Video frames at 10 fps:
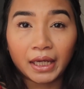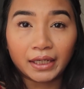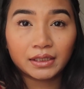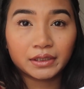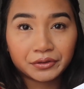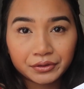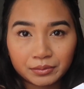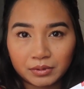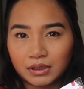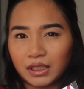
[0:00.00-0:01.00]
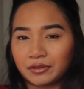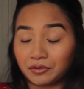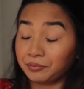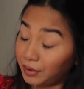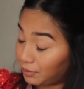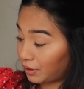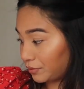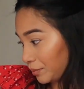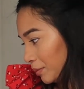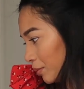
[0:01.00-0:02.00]
candy in or something. I don't know, maybe I
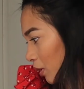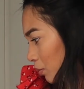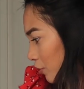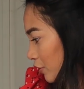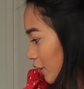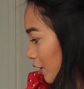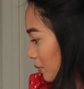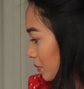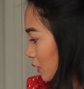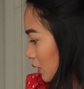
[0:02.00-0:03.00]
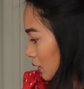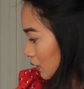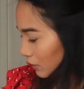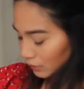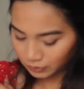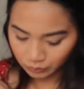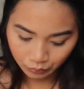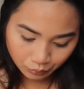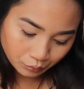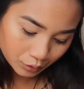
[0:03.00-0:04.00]
will put popcorn in them,
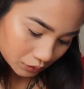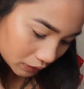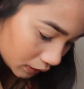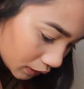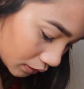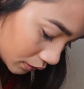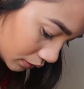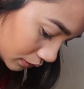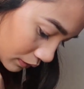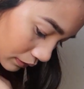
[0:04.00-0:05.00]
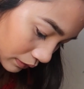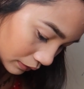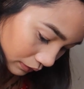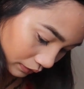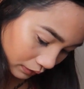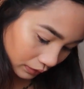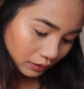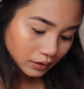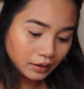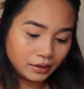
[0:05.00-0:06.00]
we'll see.
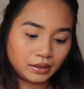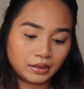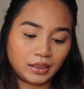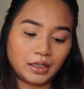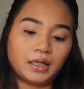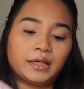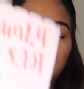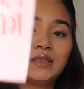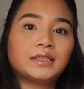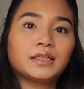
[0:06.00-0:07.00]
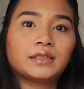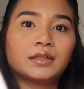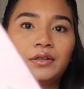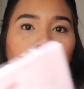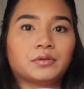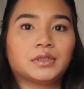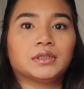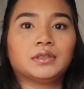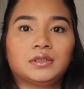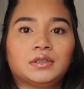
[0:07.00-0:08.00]
And then yeah, I did get the other
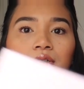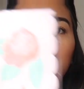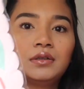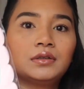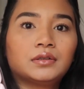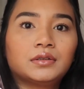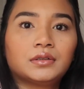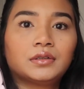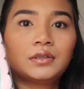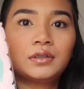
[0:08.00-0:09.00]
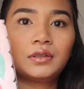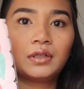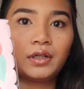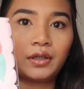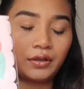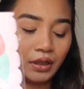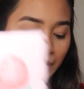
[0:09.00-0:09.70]
one, another